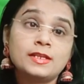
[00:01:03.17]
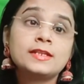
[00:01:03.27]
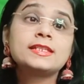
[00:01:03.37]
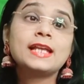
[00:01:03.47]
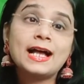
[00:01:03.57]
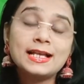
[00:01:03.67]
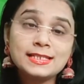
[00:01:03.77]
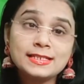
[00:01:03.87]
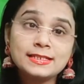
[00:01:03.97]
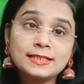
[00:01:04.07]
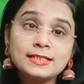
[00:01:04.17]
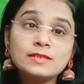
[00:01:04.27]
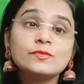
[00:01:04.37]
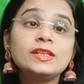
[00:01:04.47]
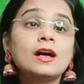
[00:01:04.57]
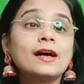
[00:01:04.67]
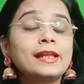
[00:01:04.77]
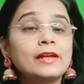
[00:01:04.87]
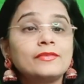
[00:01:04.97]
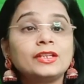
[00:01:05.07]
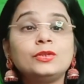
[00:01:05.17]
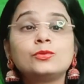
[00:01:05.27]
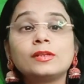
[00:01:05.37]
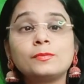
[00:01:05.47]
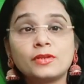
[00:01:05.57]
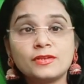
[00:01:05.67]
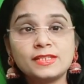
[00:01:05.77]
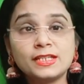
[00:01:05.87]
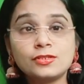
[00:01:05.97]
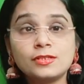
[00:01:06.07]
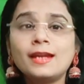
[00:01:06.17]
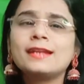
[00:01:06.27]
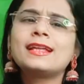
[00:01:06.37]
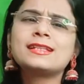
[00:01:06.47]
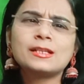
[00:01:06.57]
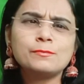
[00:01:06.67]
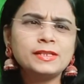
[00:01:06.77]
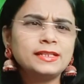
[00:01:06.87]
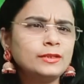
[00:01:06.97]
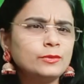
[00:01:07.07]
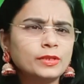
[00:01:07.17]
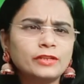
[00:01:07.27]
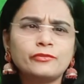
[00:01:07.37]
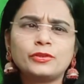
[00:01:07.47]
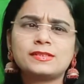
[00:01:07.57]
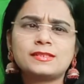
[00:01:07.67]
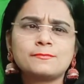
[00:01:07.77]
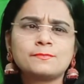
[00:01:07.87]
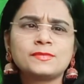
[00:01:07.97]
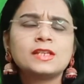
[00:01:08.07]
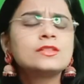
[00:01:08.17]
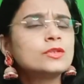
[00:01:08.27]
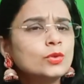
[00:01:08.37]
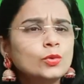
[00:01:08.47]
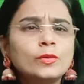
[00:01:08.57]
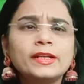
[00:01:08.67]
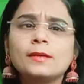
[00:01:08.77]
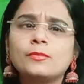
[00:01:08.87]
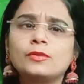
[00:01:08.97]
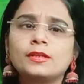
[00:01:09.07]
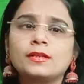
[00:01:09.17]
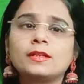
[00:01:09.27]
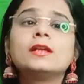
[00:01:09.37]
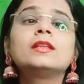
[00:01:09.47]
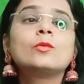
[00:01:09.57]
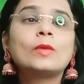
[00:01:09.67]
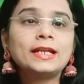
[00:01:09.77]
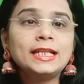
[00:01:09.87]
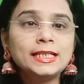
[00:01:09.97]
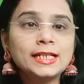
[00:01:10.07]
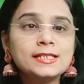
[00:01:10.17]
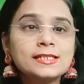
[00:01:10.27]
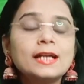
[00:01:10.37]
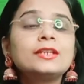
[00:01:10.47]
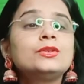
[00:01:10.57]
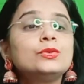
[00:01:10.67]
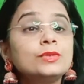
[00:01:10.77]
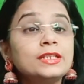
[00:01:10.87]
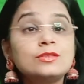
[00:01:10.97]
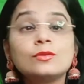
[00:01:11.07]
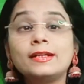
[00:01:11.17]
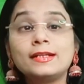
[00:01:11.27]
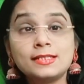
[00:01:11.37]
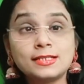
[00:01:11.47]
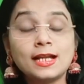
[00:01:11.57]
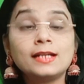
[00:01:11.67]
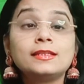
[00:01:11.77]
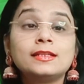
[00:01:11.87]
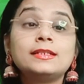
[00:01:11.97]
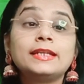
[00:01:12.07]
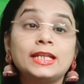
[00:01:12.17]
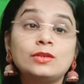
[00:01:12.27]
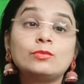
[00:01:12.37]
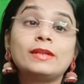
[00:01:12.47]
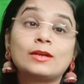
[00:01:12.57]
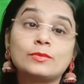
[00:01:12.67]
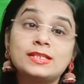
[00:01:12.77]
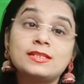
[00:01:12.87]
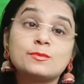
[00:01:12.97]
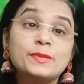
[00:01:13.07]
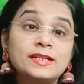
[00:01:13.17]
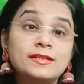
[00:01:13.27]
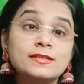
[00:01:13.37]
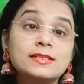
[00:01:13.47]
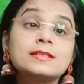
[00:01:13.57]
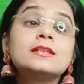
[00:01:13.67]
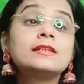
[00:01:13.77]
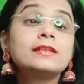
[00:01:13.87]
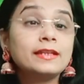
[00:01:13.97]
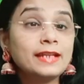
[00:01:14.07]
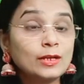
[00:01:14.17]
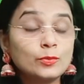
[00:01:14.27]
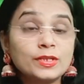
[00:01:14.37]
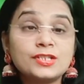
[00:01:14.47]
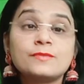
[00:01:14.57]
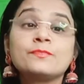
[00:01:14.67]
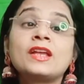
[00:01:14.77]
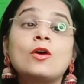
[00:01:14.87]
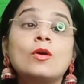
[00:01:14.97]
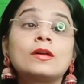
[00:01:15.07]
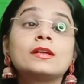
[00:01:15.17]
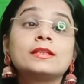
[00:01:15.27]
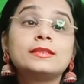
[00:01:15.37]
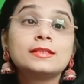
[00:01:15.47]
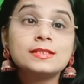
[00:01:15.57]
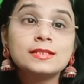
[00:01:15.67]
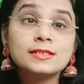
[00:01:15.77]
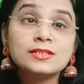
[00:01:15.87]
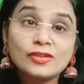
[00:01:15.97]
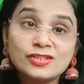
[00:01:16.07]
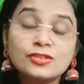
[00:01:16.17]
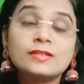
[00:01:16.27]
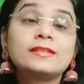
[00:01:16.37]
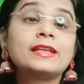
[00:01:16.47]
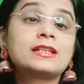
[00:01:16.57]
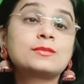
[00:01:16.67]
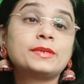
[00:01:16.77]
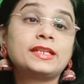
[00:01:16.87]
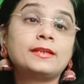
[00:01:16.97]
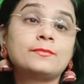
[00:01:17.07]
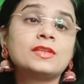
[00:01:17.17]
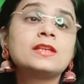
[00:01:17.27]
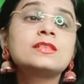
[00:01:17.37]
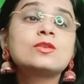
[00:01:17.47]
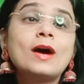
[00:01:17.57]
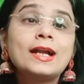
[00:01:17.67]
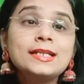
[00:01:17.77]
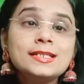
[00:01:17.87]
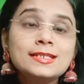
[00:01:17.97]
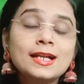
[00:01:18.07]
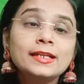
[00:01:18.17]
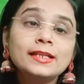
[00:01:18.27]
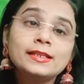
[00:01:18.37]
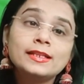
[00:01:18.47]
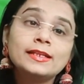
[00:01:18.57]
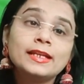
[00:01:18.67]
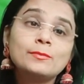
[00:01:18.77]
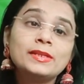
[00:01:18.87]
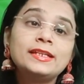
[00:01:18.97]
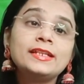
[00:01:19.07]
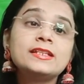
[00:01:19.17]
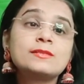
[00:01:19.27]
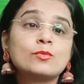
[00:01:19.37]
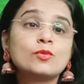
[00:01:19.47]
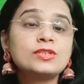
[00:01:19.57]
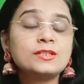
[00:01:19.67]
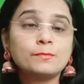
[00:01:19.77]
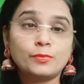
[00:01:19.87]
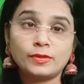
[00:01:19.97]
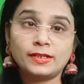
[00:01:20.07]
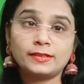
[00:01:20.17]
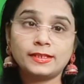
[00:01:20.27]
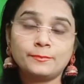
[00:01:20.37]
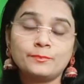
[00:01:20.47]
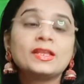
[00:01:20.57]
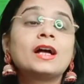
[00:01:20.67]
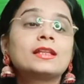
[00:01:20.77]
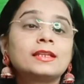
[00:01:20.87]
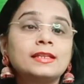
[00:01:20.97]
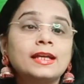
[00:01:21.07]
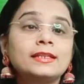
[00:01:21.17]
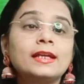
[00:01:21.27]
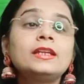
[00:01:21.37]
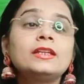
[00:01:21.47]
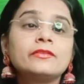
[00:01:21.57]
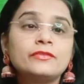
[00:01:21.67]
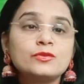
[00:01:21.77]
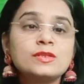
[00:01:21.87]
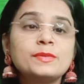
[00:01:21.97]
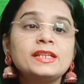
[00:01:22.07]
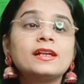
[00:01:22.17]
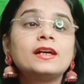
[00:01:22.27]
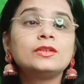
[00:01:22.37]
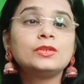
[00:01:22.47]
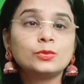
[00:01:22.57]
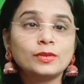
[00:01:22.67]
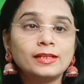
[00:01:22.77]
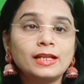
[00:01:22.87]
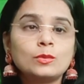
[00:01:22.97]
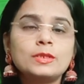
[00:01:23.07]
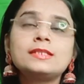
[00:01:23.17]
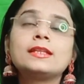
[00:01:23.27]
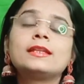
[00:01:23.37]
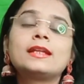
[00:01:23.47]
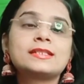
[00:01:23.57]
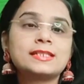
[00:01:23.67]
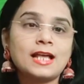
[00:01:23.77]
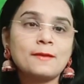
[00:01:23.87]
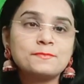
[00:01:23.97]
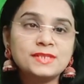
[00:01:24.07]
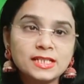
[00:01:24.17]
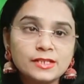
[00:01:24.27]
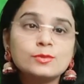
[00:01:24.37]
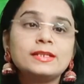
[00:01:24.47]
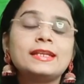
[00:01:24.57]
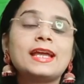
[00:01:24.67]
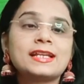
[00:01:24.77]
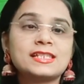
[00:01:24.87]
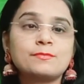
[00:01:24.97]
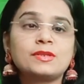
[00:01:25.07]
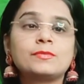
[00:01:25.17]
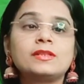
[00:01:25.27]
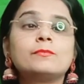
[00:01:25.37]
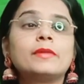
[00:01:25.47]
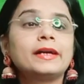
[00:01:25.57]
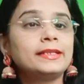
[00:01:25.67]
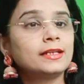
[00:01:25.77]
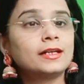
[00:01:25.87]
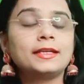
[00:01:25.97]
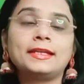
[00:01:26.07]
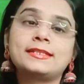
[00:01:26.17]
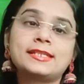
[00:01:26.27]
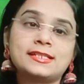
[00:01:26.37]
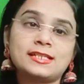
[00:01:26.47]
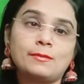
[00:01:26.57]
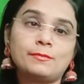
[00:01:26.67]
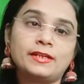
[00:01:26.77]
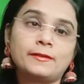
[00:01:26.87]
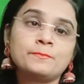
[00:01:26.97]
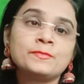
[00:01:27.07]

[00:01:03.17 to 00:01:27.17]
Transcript: See, as Indians, we are having neutral pronunciation, and that's completely okay for us. So don't worry about it. The only thing is that you need to understand the native language speakers' language or the structure they are speaking. So understanding their ability is most important thing. Other than that, if you speak a neutral language, then that's absolutely acceptable by the IELTS examiner.